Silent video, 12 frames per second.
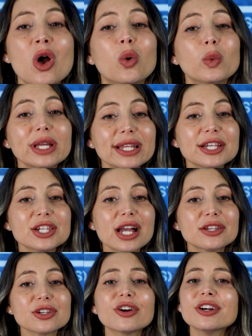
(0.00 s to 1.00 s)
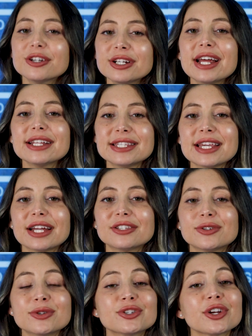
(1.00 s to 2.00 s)
Weekly checks are a good idea
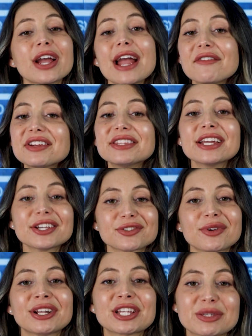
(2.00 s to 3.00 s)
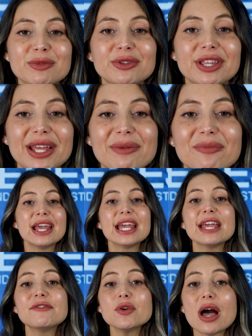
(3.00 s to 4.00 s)
to ensure everything is running smoothly.
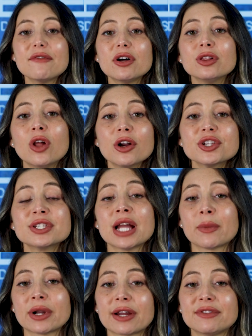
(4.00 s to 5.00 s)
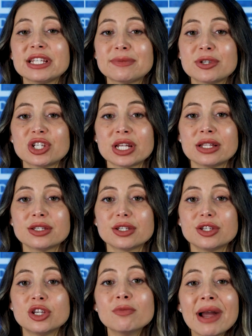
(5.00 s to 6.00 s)
If you have a large network of these machines,
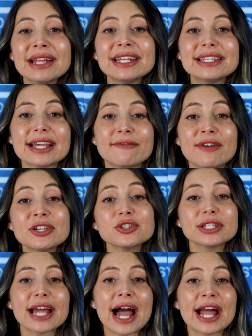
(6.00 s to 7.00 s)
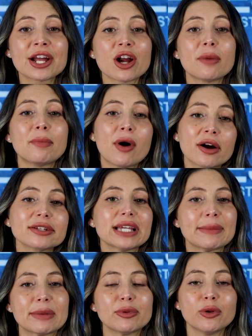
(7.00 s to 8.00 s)
you might need to eventually hire a part-time
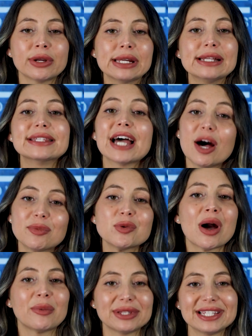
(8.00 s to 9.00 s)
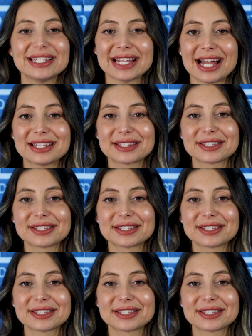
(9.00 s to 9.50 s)
employee to help you out with these tasks.